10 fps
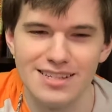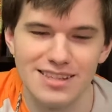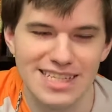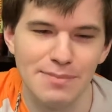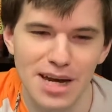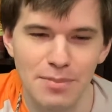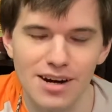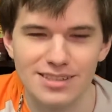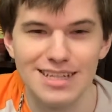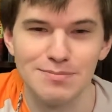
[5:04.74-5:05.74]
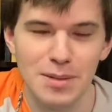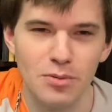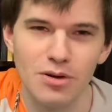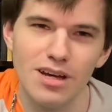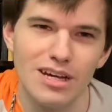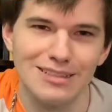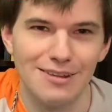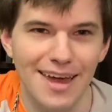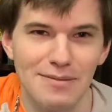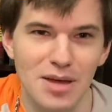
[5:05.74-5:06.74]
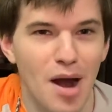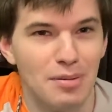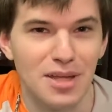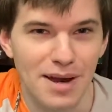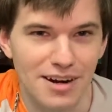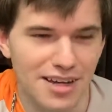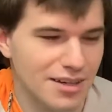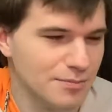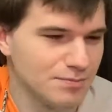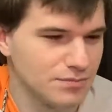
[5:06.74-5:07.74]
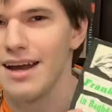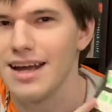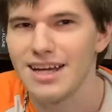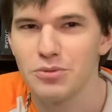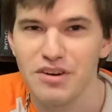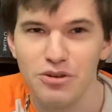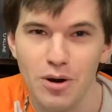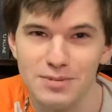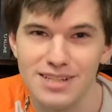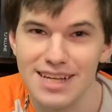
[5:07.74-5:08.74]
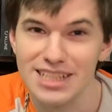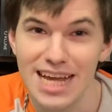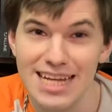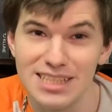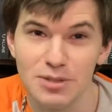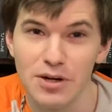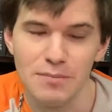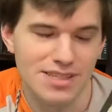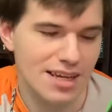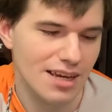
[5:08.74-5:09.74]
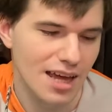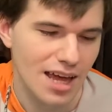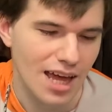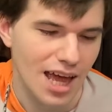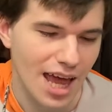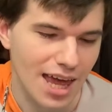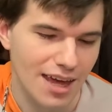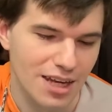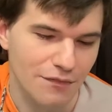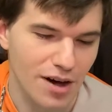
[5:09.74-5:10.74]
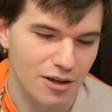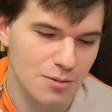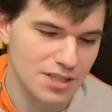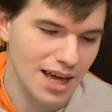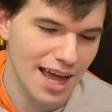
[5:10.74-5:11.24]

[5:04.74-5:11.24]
these body parts as people so they can be properly buried. And one of the corpses ends up going missing and follows.